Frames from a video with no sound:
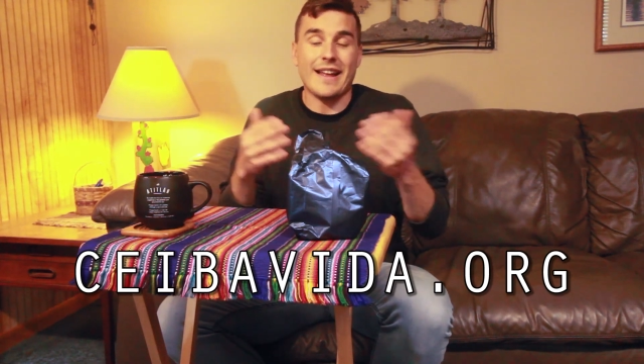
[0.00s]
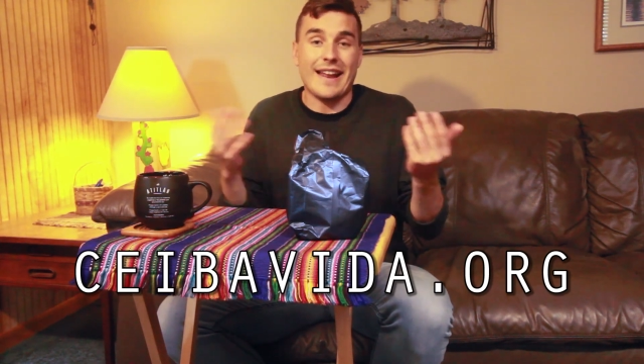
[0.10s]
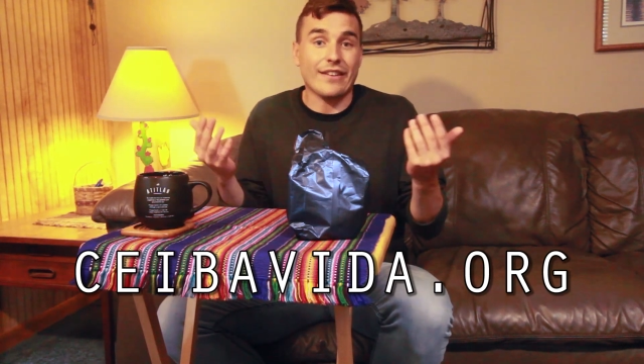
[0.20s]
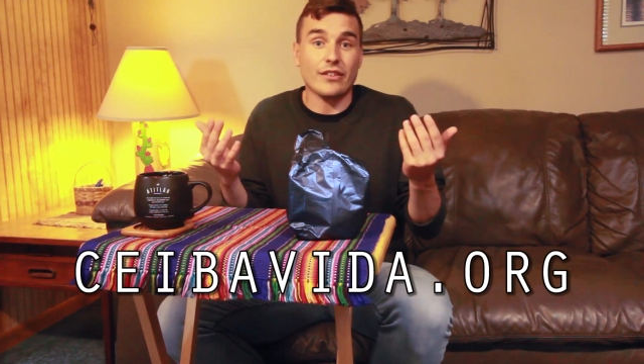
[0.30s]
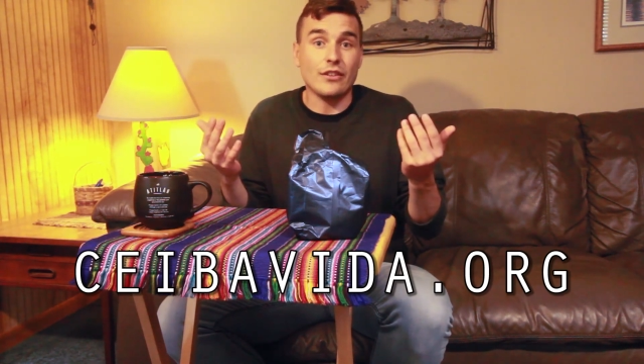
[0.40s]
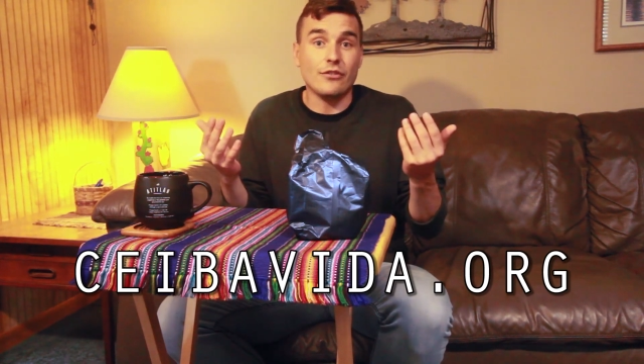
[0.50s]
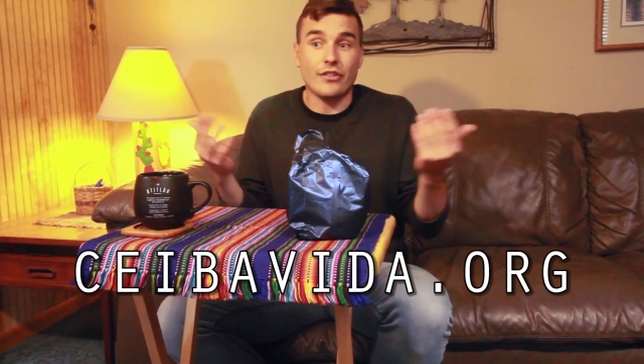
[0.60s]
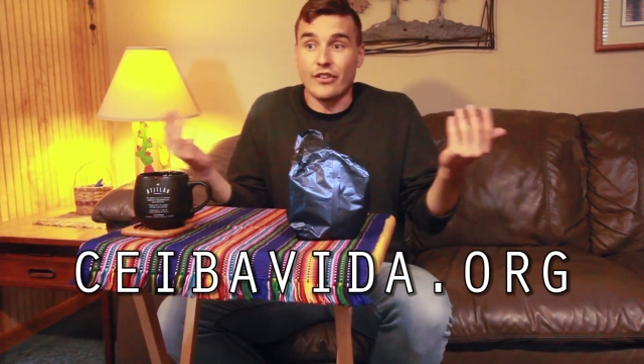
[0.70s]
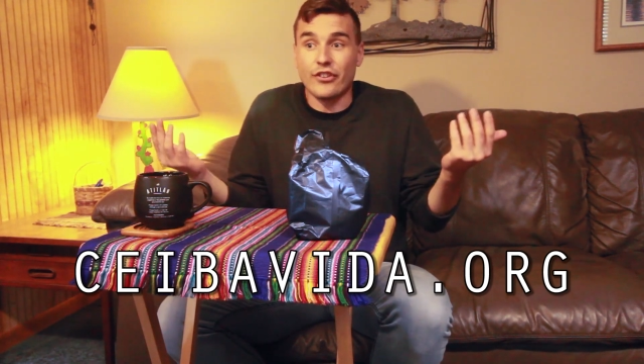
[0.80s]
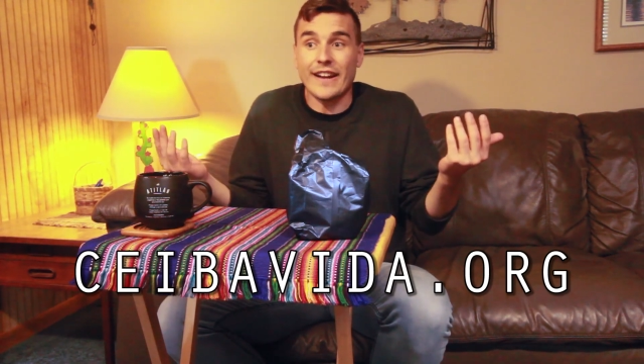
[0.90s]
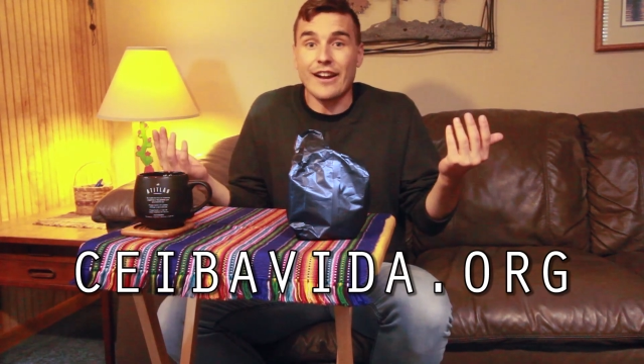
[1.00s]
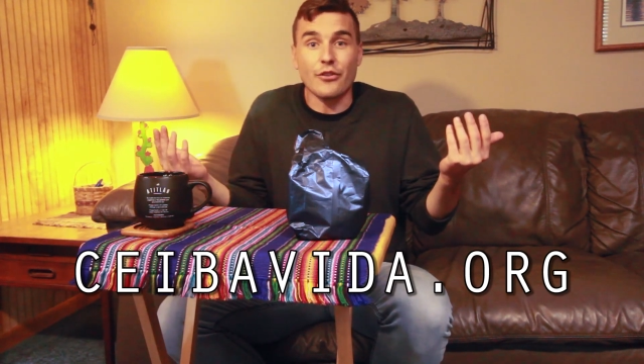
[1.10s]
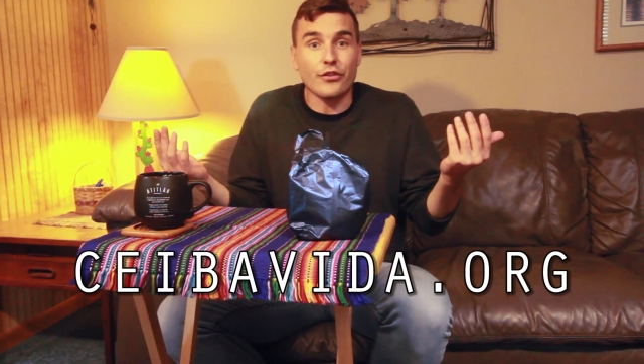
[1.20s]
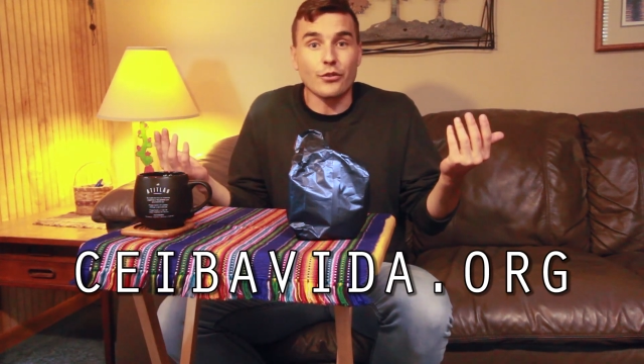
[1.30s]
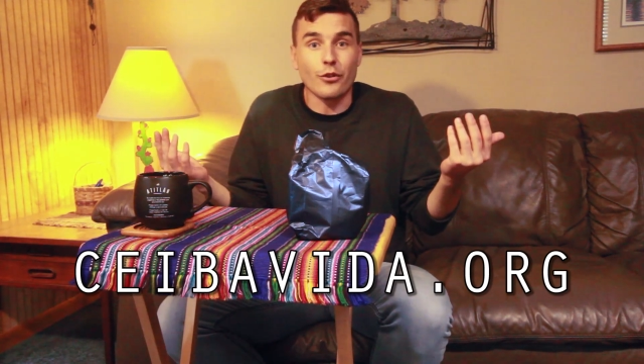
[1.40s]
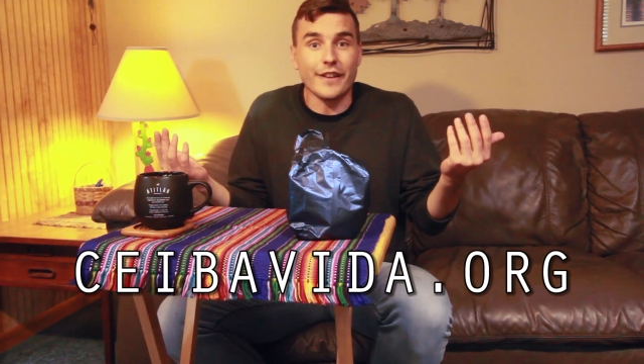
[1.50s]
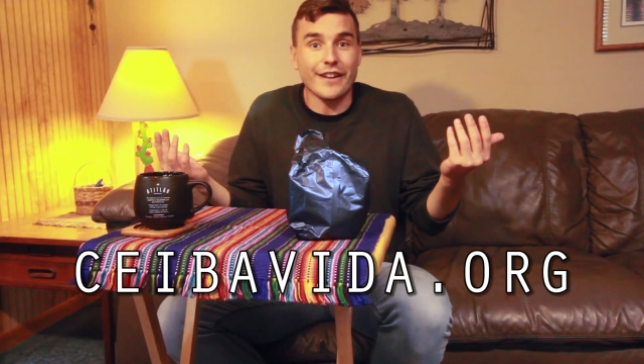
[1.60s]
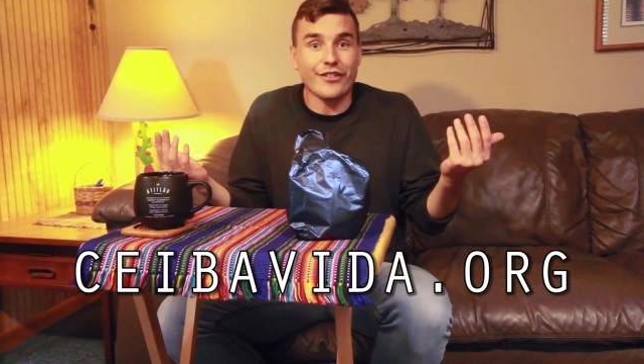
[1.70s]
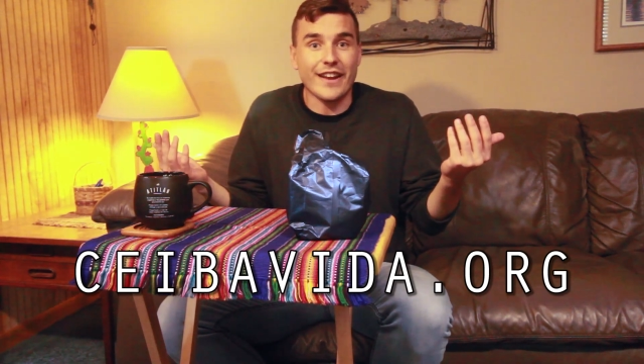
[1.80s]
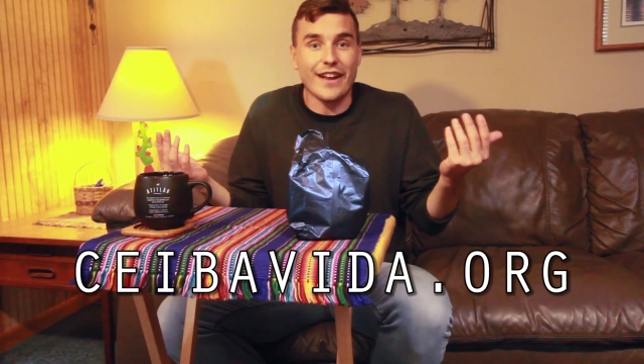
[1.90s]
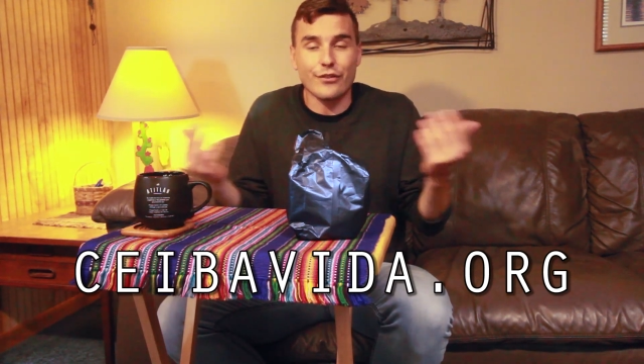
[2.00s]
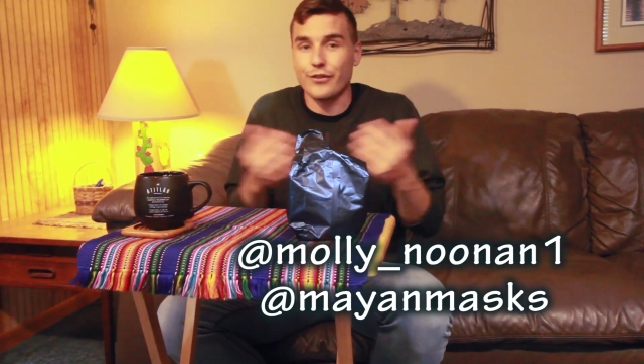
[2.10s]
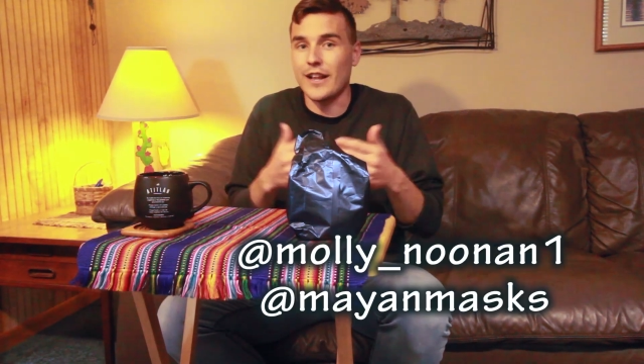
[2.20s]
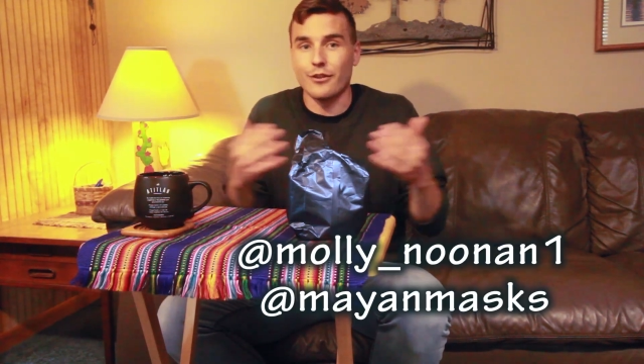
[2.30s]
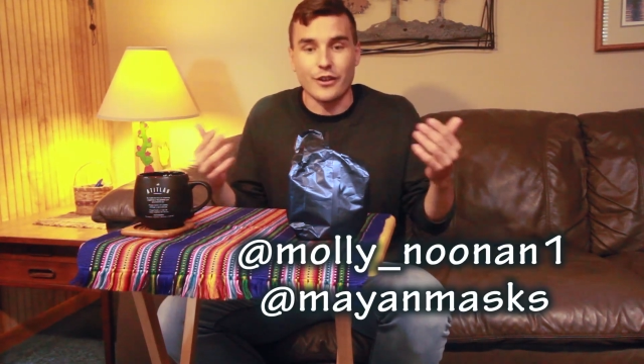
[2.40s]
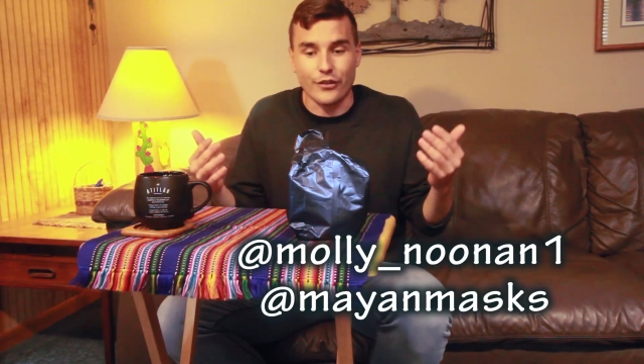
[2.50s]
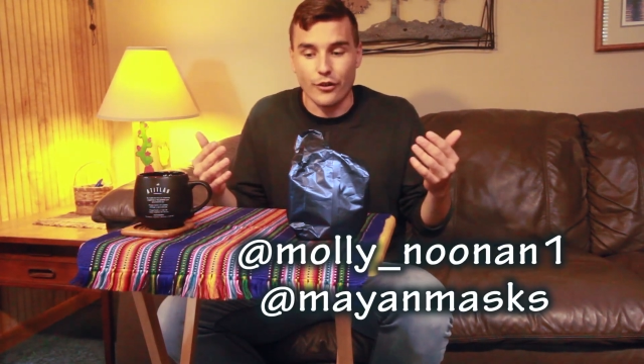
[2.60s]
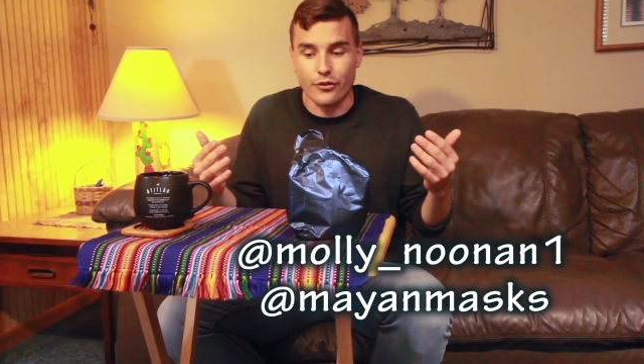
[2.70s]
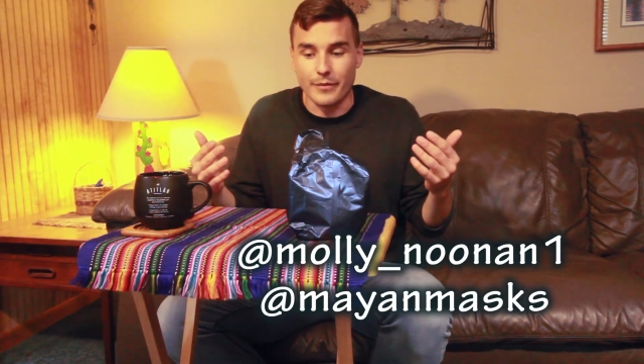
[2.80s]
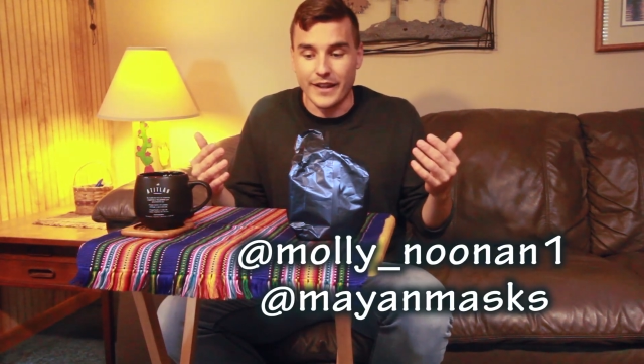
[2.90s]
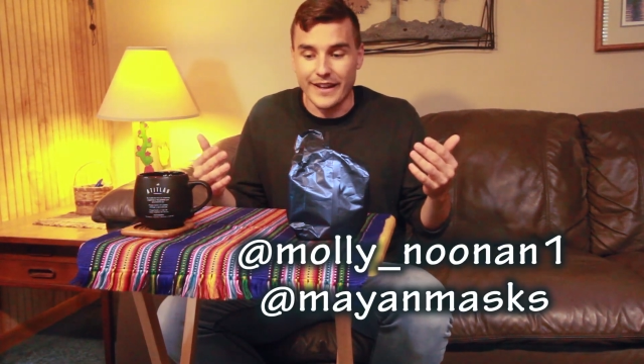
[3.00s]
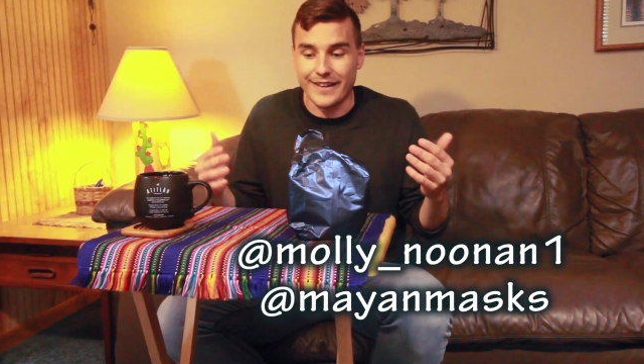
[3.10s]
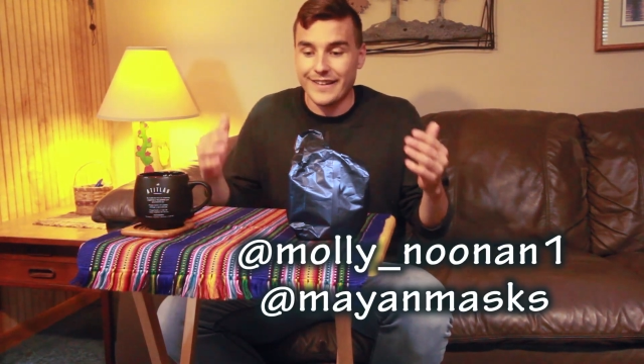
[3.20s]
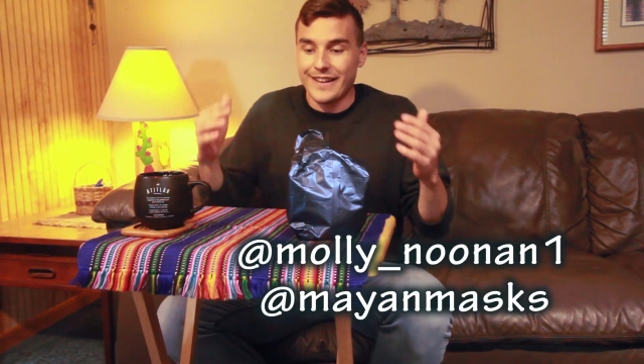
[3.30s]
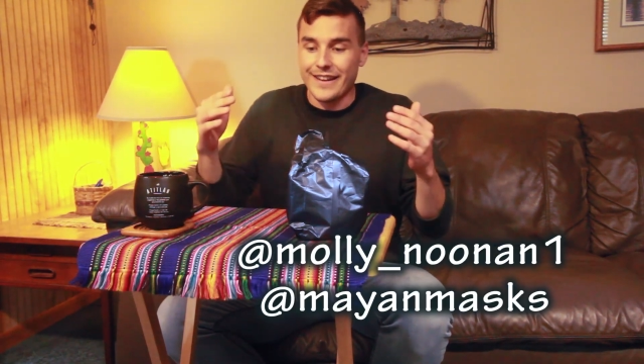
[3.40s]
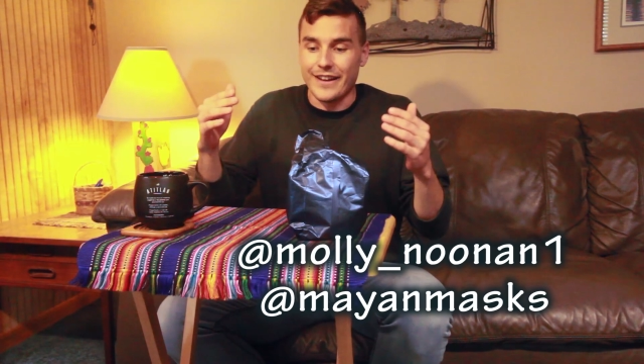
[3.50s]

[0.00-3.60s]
to ask you just to check out the story that she has, follow her on social media.